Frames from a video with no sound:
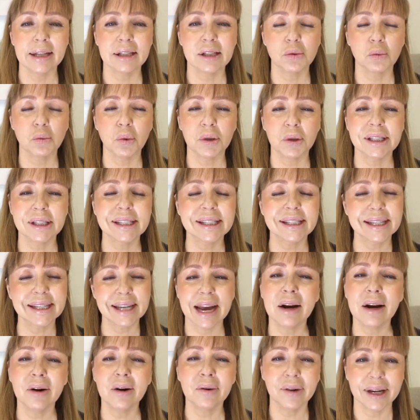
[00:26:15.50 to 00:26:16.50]
What's
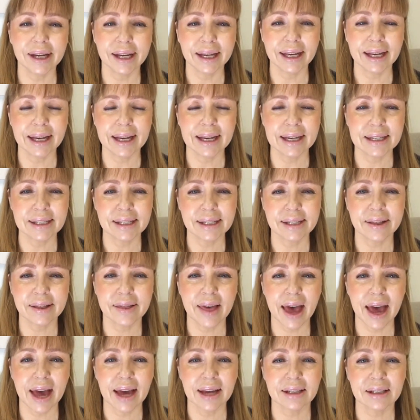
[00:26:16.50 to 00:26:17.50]
scary is
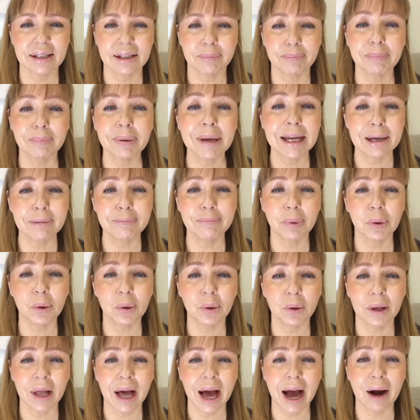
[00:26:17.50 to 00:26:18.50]
that
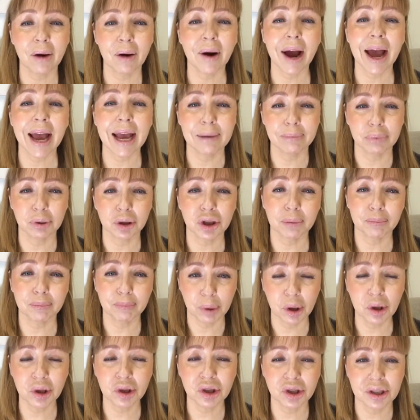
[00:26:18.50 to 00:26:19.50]
people are able to
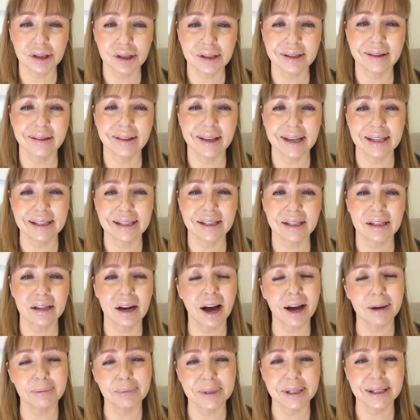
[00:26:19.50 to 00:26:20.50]
purchase these
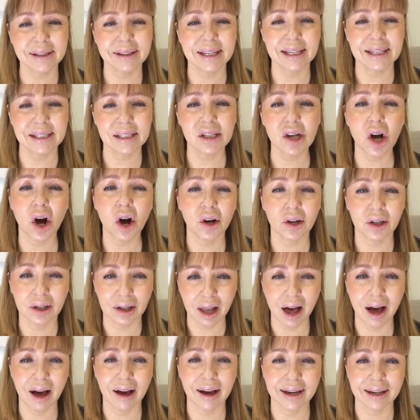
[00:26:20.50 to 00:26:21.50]
types of things
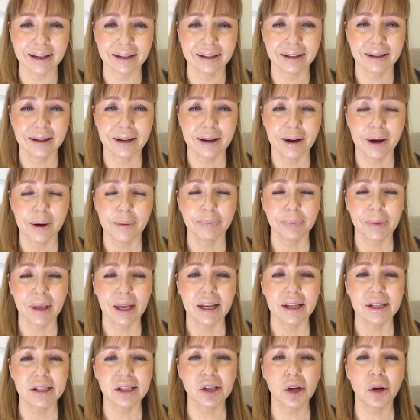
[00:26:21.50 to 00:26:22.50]
online.
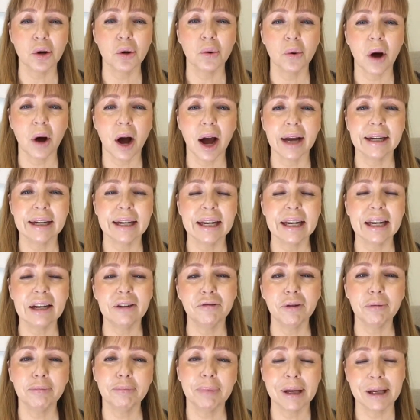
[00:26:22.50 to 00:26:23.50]
So I need
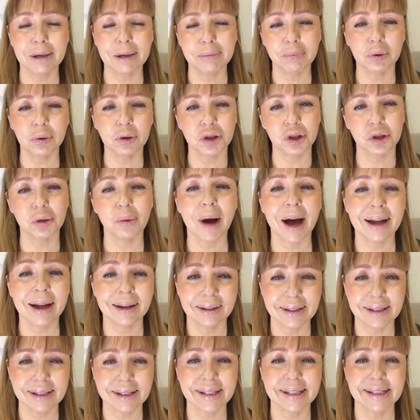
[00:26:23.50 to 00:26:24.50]
for people to
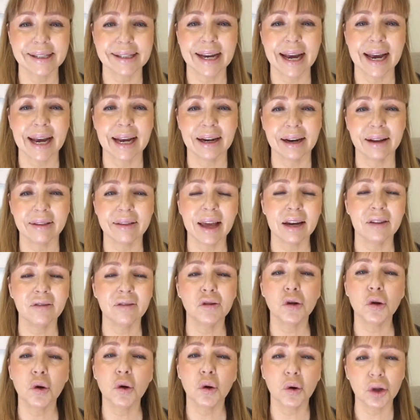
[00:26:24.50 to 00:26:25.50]
understand that if
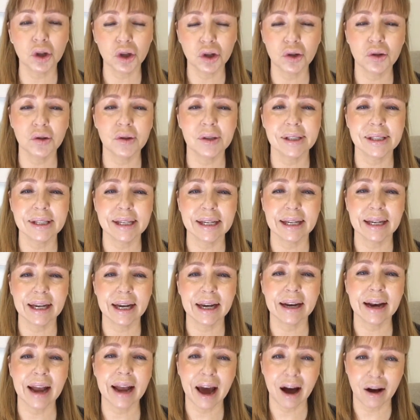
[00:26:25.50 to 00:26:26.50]
you're using
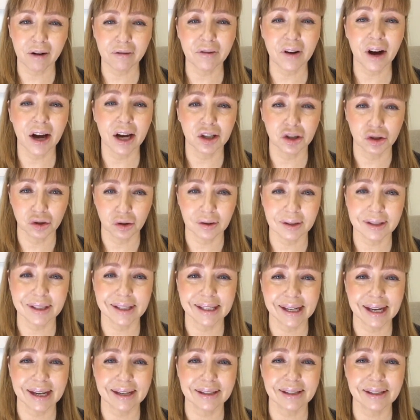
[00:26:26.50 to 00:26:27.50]
an alpha
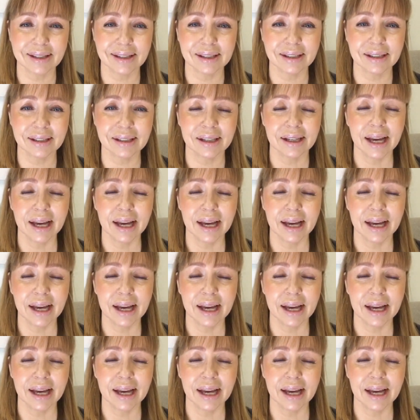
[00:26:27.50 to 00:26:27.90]
hydroxy acid